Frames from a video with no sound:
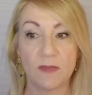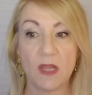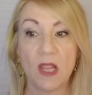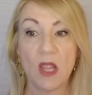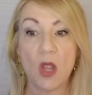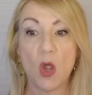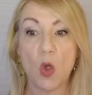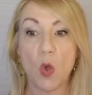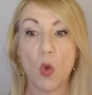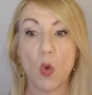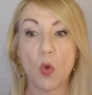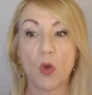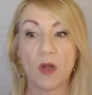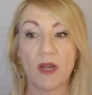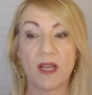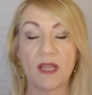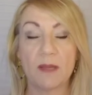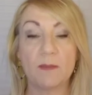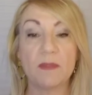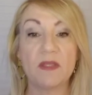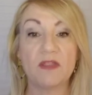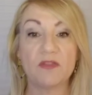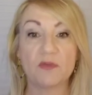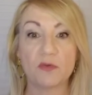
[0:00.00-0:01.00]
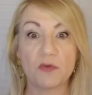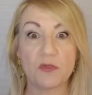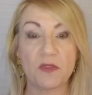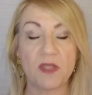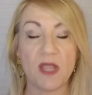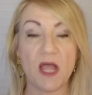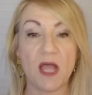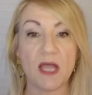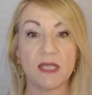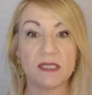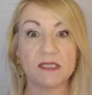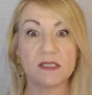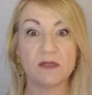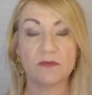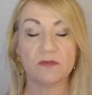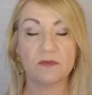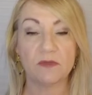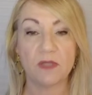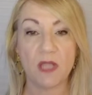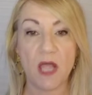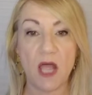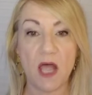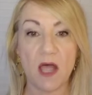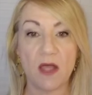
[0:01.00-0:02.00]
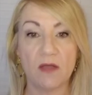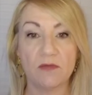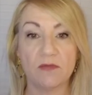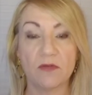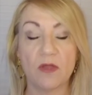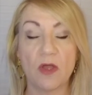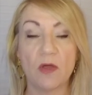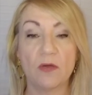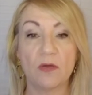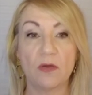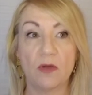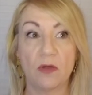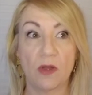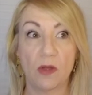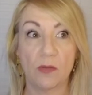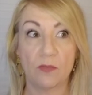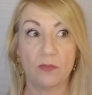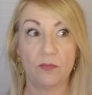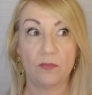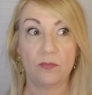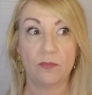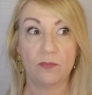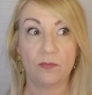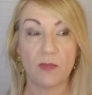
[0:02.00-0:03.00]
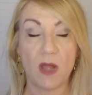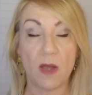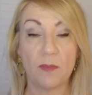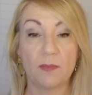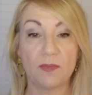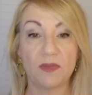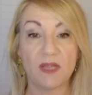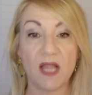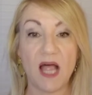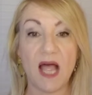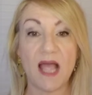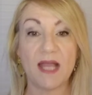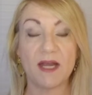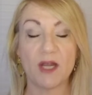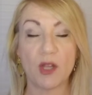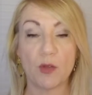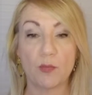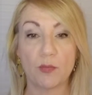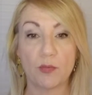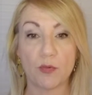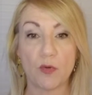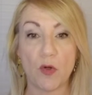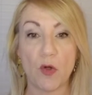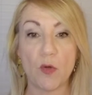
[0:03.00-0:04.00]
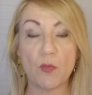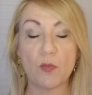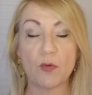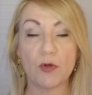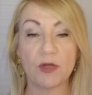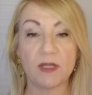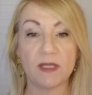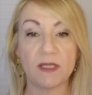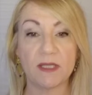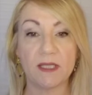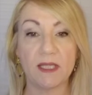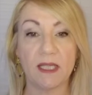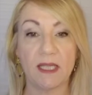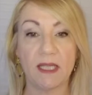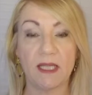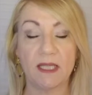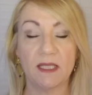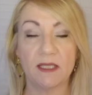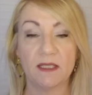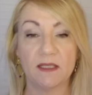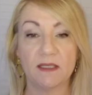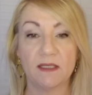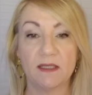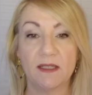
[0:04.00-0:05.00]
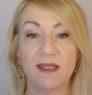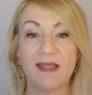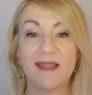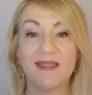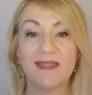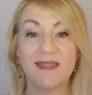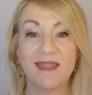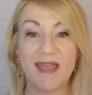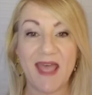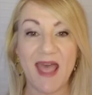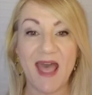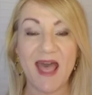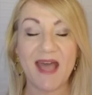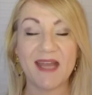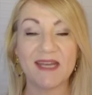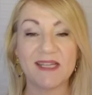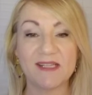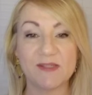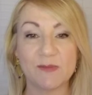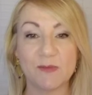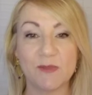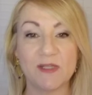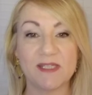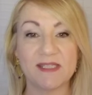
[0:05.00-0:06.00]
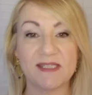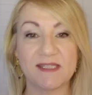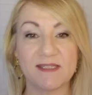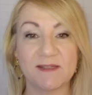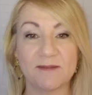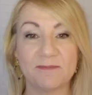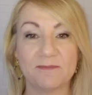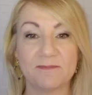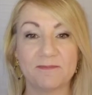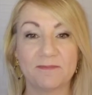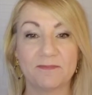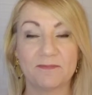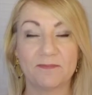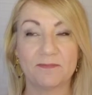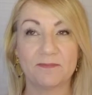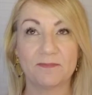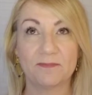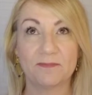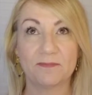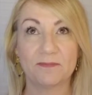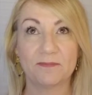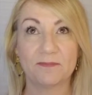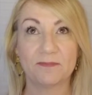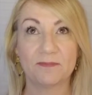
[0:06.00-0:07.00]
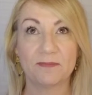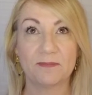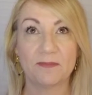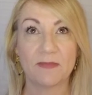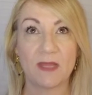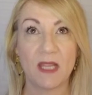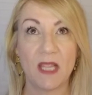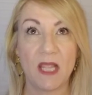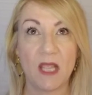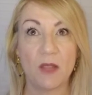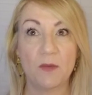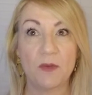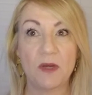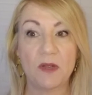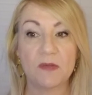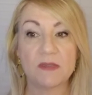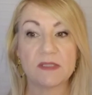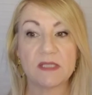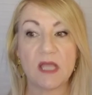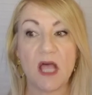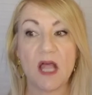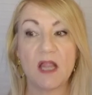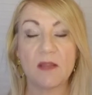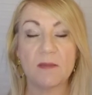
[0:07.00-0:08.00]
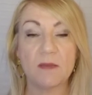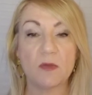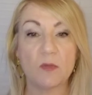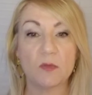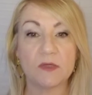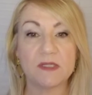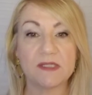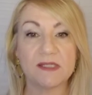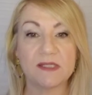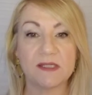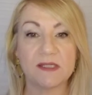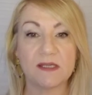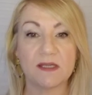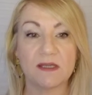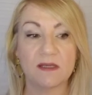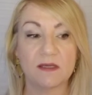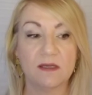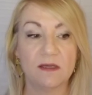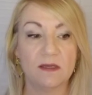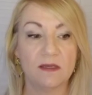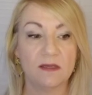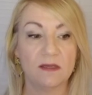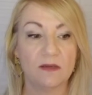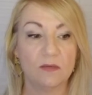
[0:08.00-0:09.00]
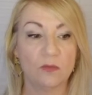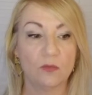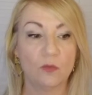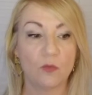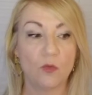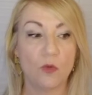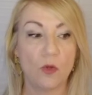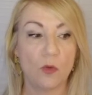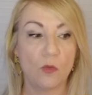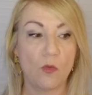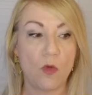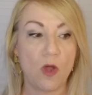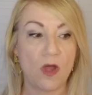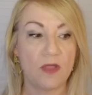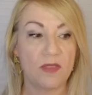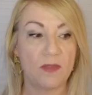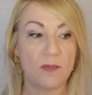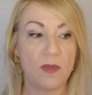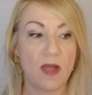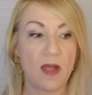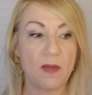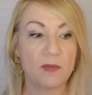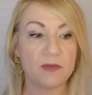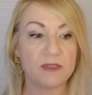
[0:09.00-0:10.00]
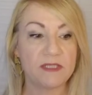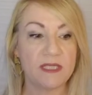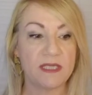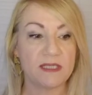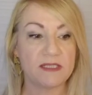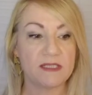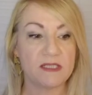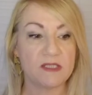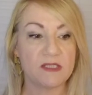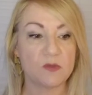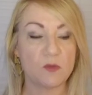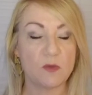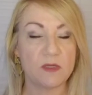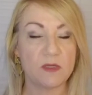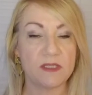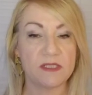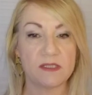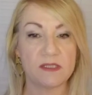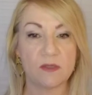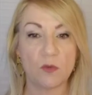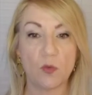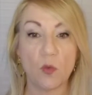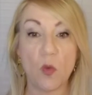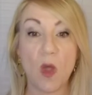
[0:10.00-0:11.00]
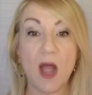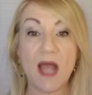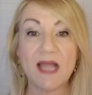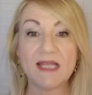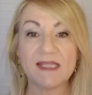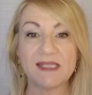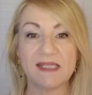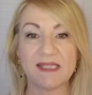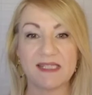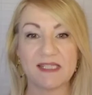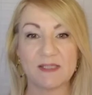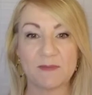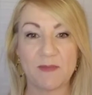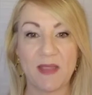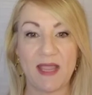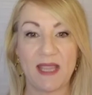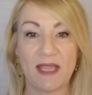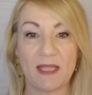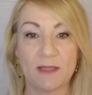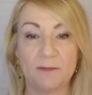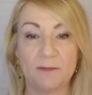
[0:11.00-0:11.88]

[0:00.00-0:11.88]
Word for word: or it can be through the eyes of love, uh, uh, applied appropriately. That is wisdom. And we know Solomon was the w- what the Bible tells us was the wisest man